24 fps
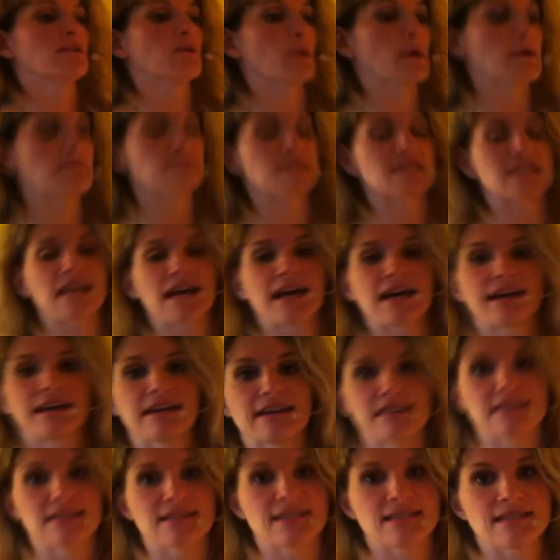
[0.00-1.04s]
the
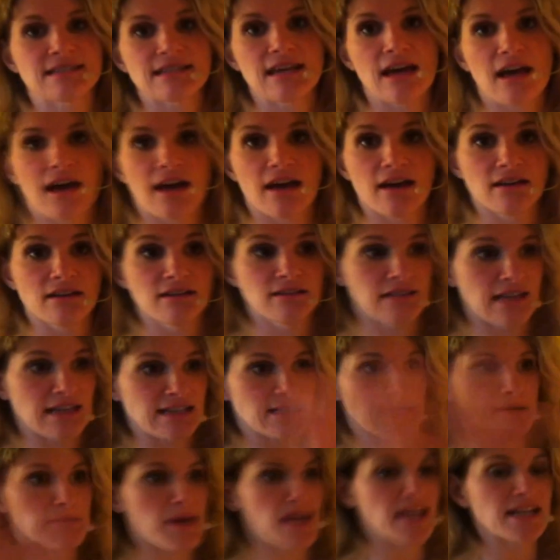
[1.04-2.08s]
website, it's
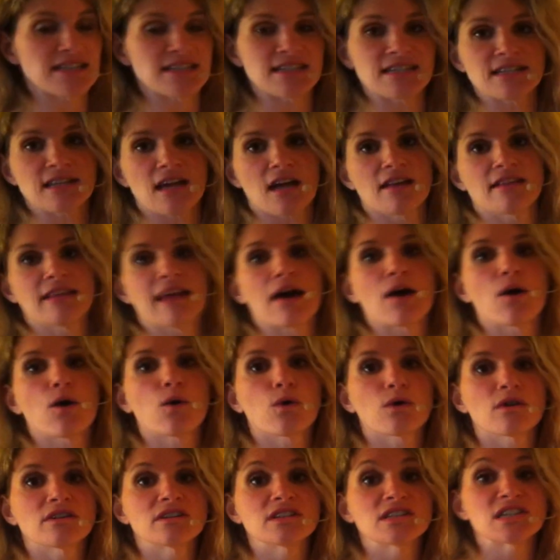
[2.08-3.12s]
that Tibetan sun, that
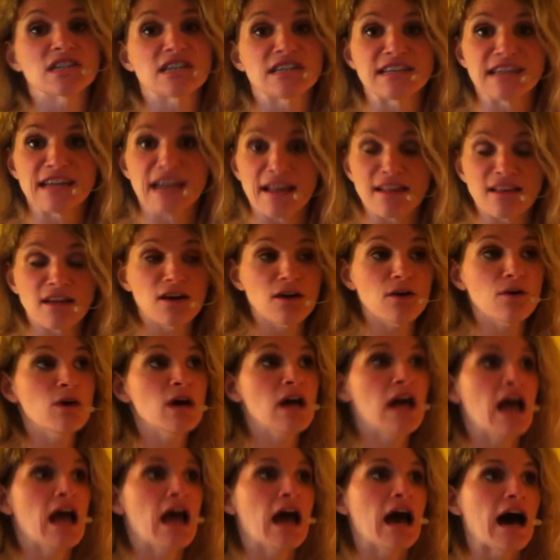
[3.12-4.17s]
orange and yellow.
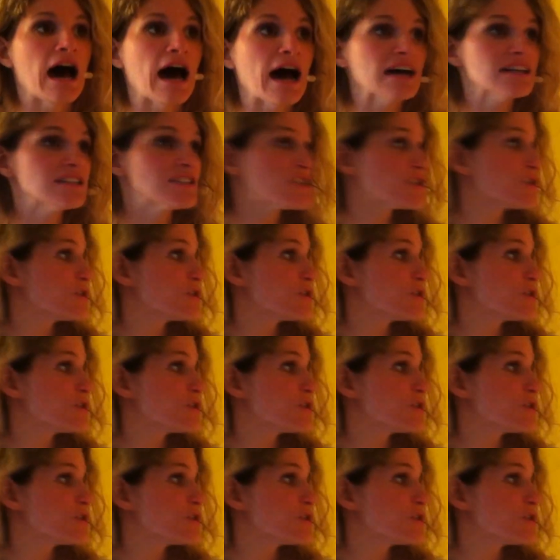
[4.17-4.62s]
I